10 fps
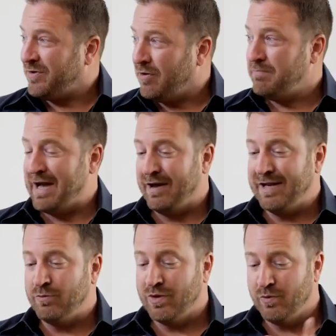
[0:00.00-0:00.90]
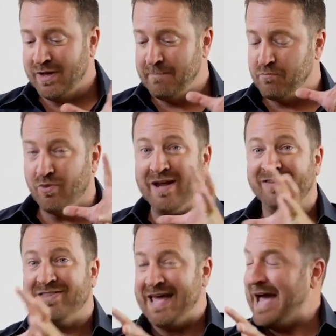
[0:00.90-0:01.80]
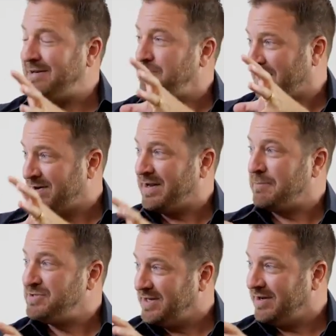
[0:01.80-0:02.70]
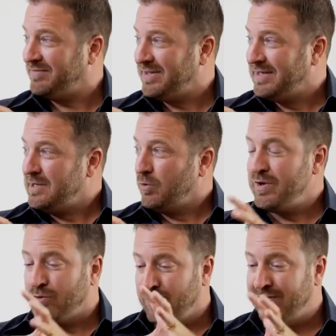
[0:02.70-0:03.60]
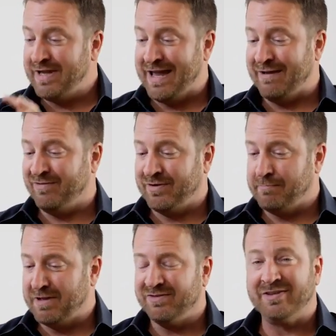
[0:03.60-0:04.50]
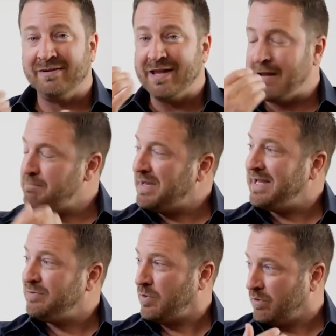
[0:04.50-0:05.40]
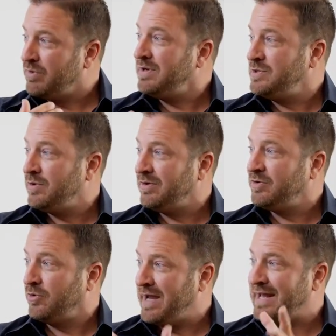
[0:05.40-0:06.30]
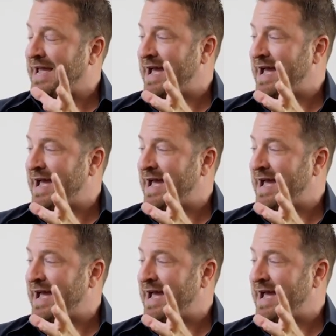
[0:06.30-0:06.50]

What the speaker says: all about. And when we embrace that paradigm shift, we really have something. Instead of campaigns, what we're really doing is creating